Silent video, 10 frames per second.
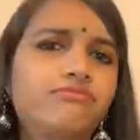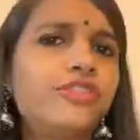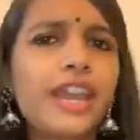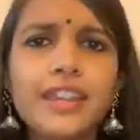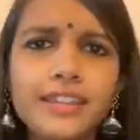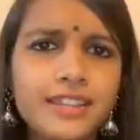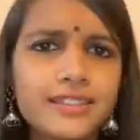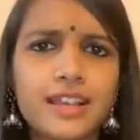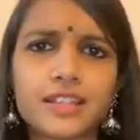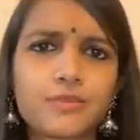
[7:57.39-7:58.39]
where is
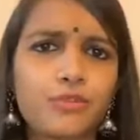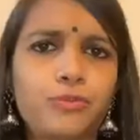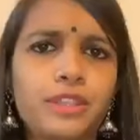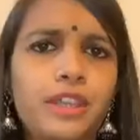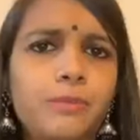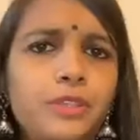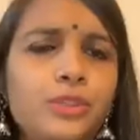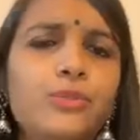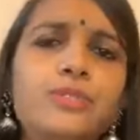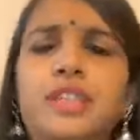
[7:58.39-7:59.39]
dance movement therapy used?